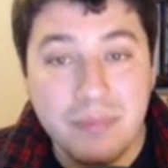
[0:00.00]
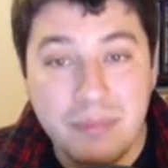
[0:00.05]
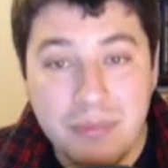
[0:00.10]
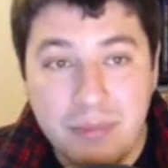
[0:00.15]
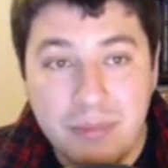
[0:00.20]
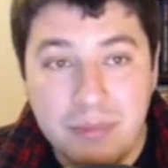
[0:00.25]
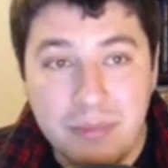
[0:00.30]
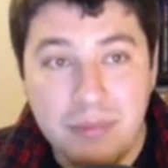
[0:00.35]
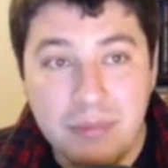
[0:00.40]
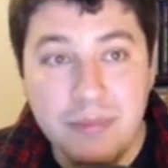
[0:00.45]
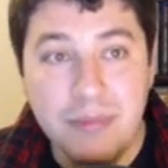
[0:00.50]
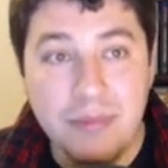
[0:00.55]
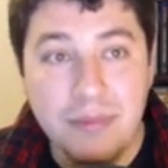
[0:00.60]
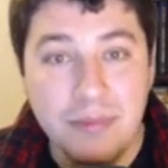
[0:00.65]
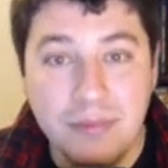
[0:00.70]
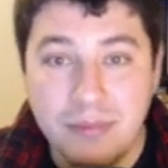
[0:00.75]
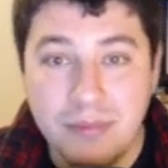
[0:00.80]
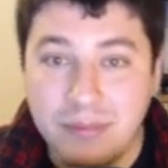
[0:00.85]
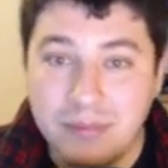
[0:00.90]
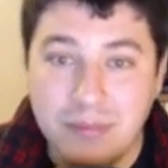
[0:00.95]

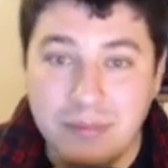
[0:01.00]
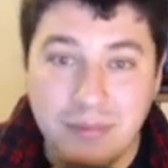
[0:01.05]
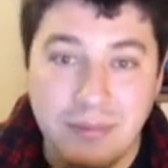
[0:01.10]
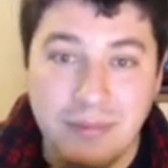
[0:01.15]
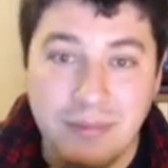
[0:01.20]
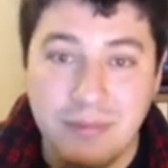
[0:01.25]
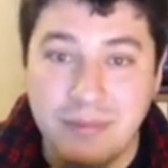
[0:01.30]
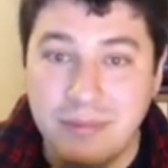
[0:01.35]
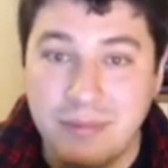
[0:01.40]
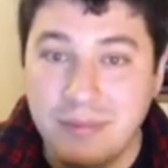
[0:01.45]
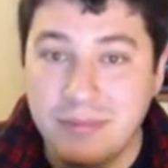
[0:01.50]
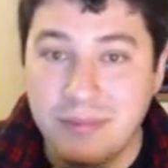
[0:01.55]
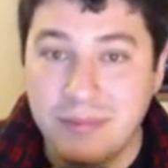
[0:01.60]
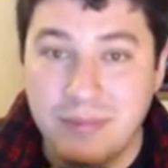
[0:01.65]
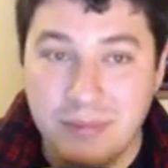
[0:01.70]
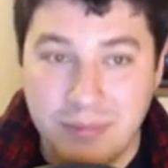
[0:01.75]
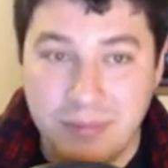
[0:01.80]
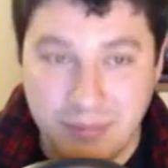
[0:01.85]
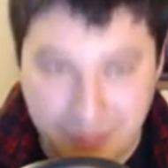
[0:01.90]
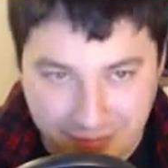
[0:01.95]

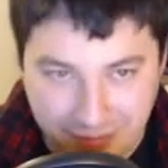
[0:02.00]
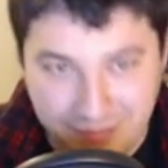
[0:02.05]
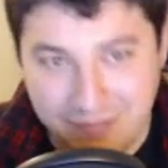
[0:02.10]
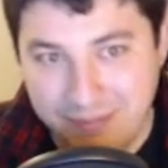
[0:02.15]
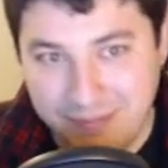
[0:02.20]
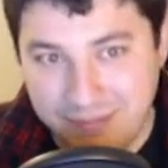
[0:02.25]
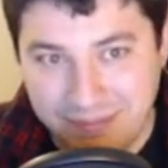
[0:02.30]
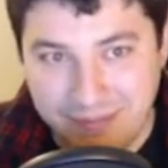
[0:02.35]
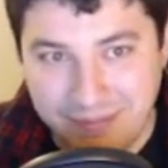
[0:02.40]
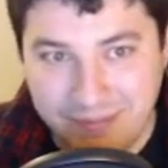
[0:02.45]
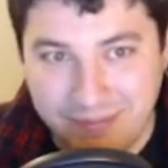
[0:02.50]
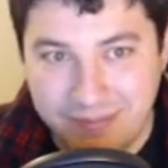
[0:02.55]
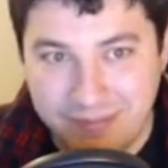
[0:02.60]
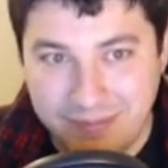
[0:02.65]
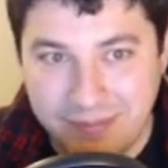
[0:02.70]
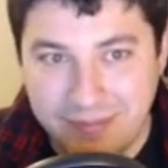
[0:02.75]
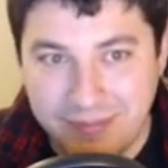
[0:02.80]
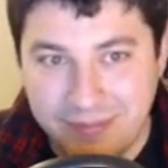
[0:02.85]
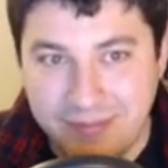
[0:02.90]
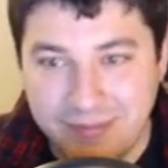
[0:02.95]

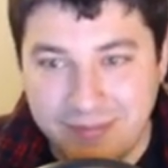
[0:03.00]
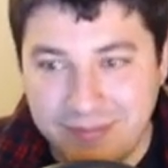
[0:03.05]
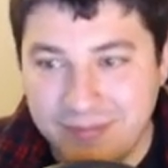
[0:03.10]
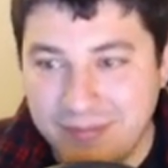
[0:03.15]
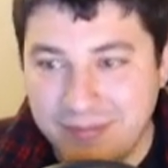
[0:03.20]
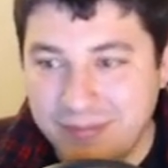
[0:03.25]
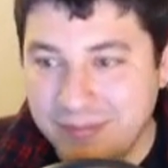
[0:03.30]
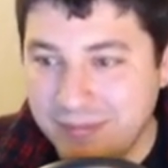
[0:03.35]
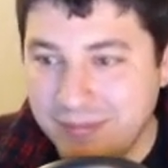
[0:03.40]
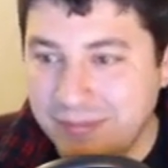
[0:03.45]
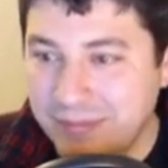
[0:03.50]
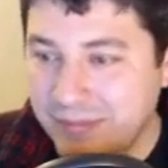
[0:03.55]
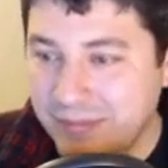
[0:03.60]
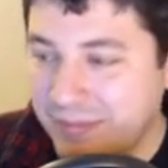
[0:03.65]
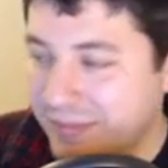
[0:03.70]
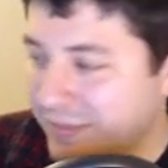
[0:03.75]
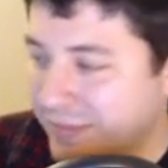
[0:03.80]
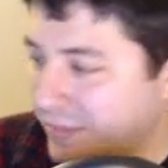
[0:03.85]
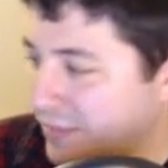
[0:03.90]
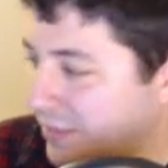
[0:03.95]

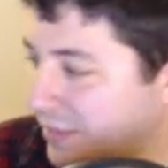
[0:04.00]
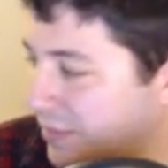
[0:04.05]
This person isn't speaking.